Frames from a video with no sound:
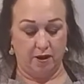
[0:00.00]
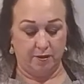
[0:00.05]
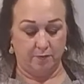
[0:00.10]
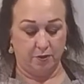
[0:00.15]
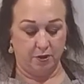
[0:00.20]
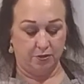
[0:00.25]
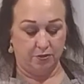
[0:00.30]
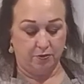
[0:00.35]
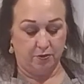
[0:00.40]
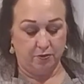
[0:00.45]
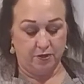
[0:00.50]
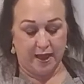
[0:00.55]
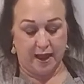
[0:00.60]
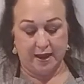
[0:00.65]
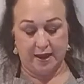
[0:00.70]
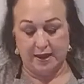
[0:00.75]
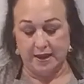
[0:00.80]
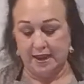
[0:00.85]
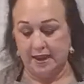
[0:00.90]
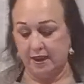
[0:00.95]
I'm going to throw
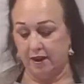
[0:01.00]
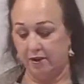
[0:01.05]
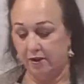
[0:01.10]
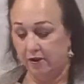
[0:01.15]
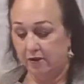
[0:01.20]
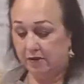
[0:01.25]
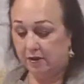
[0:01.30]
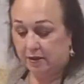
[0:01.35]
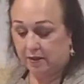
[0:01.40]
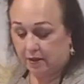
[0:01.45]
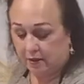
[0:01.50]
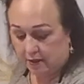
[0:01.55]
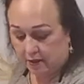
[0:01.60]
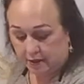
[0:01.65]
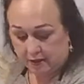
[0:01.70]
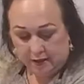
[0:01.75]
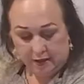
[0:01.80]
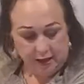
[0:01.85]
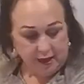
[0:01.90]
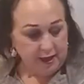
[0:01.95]
that in here,
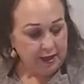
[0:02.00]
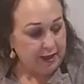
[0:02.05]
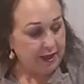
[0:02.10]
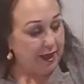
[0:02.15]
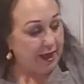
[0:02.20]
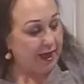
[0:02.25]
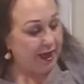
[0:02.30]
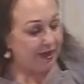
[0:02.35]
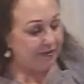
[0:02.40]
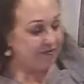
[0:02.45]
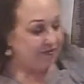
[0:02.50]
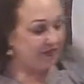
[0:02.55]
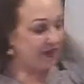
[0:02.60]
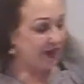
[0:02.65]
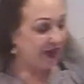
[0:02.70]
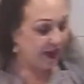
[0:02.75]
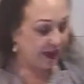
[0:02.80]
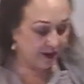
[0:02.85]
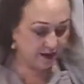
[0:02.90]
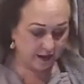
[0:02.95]
okay? And
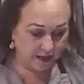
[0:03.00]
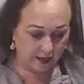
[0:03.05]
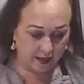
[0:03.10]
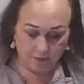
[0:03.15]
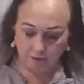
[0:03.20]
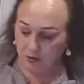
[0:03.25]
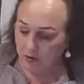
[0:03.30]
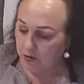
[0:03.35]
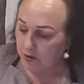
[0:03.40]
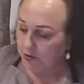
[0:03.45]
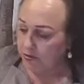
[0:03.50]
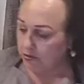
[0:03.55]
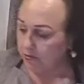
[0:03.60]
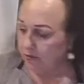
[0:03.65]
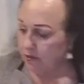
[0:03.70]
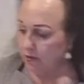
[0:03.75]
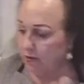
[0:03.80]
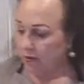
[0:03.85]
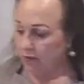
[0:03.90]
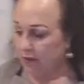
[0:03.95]
then I'm going to
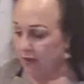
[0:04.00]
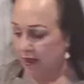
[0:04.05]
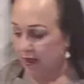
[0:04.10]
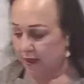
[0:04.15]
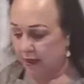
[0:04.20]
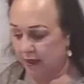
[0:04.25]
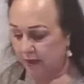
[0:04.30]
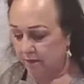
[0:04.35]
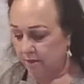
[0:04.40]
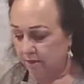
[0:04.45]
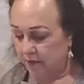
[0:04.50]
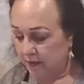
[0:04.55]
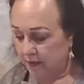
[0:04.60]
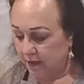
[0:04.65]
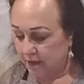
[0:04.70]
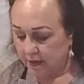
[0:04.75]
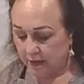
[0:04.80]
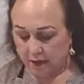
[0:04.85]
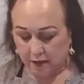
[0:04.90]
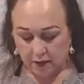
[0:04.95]
throw,
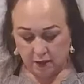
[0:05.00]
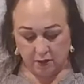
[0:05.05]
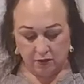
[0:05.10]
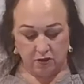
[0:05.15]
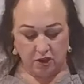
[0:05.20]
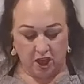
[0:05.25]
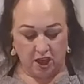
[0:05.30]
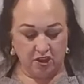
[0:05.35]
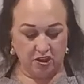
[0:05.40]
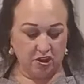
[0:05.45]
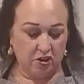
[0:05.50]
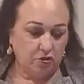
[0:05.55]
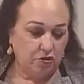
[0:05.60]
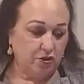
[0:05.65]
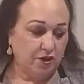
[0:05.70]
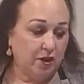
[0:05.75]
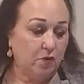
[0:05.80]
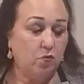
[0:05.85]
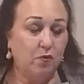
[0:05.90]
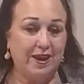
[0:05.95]
you
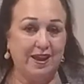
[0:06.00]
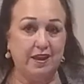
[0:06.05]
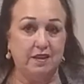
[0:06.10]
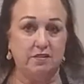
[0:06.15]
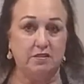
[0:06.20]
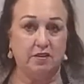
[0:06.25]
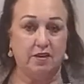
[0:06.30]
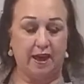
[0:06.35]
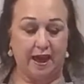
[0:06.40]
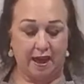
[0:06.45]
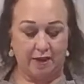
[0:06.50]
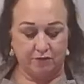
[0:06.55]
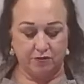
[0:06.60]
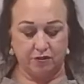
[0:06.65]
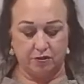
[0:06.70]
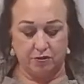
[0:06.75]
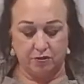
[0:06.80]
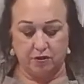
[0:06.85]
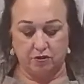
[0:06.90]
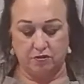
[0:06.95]
can wait to
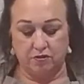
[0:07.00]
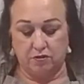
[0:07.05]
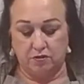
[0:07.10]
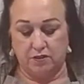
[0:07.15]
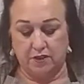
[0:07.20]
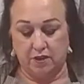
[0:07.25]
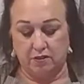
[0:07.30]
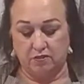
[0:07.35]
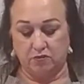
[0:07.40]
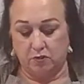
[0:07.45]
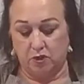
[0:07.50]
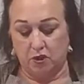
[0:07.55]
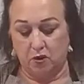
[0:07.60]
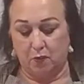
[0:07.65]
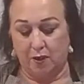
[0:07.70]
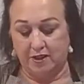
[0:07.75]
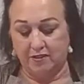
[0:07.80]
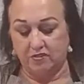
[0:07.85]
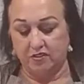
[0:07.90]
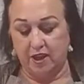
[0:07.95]
after to do this,
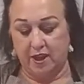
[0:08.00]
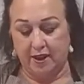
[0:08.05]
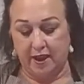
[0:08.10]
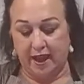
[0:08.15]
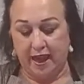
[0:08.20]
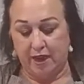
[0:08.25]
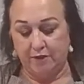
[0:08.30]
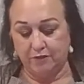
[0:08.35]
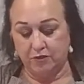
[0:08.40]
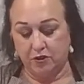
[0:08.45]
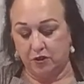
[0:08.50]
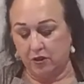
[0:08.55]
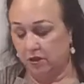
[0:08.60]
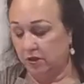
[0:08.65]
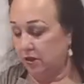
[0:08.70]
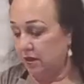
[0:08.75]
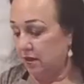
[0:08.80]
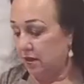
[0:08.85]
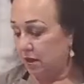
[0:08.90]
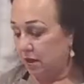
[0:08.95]
while it's kind of half
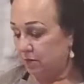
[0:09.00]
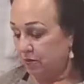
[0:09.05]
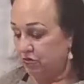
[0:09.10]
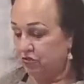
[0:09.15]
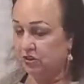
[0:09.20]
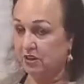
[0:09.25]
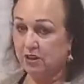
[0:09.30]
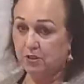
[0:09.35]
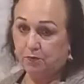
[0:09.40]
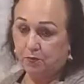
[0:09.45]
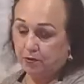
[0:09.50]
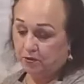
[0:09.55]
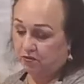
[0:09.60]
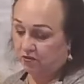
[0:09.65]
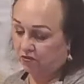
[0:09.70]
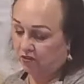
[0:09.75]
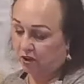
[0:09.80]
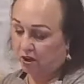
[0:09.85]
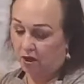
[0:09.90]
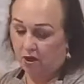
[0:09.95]
cooked. But you need to put
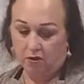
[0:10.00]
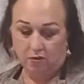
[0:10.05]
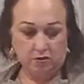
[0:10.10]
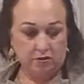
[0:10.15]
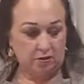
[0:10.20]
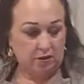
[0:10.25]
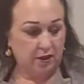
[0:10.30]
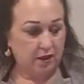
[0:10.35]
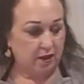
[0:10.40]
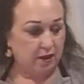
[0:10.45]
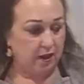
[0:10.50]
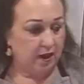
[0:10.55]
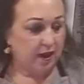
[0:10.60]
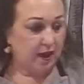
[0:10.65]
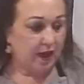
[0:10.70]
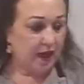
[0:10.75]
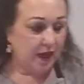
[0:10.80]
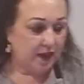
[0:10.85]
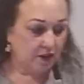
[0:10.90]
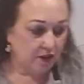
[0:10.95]
salt,
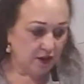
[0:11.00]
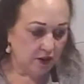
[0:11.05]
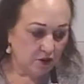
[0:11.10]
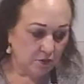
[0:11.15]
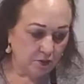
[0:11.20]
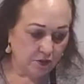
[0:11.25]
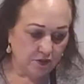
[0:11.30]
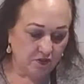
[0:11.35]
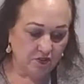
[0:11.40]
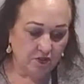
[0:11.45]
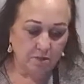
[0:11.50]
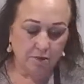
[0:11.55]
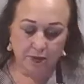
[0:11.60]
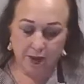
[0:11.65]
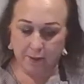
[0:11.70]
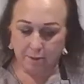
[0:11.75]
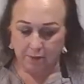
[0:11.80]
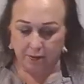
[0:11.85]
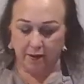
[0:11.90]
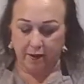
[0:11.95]
and you need to put some
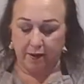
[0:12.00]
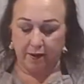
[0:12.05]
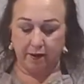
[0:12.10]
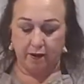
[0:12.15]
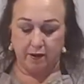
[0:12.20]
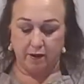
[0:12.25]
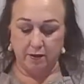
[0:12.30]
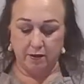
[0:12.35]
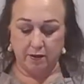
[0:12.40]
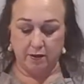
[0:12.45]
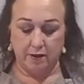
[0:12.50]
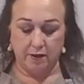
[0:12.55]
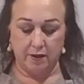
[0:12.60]
pepper.